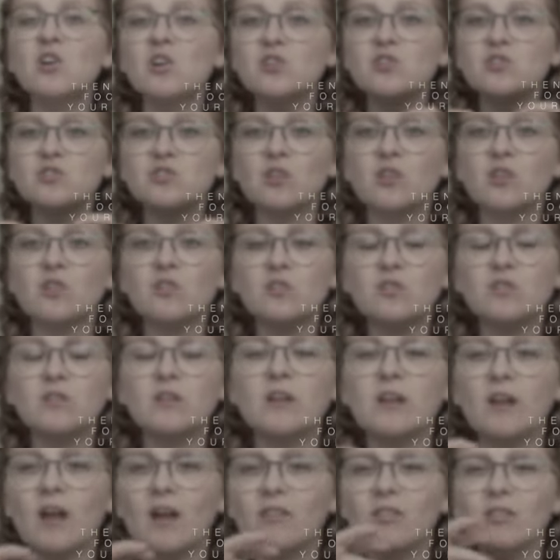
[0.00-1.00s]
So
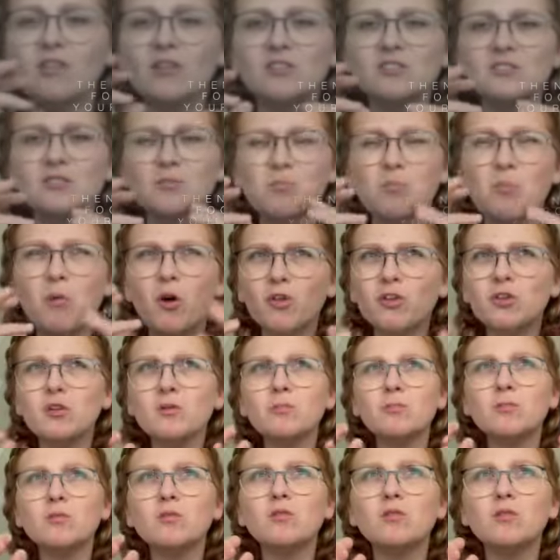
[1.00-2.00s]
there's
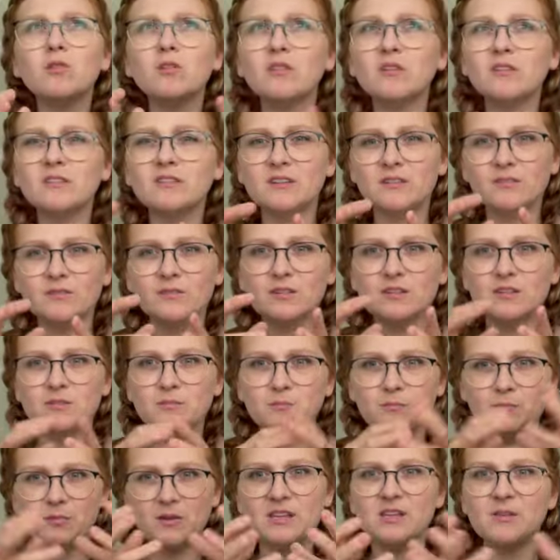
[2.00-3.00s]
multiple
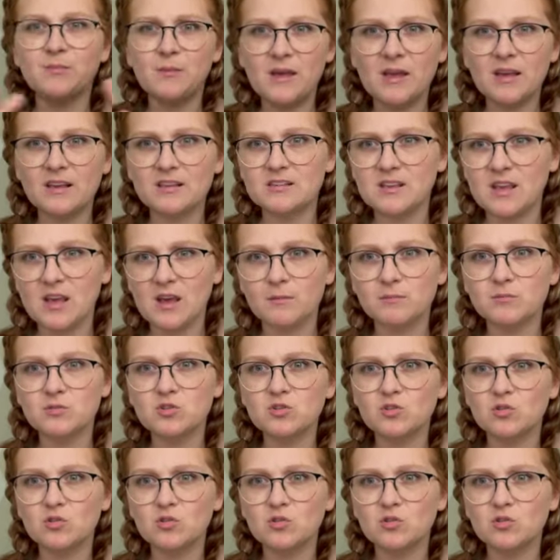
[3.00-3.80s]
different BCBA exams.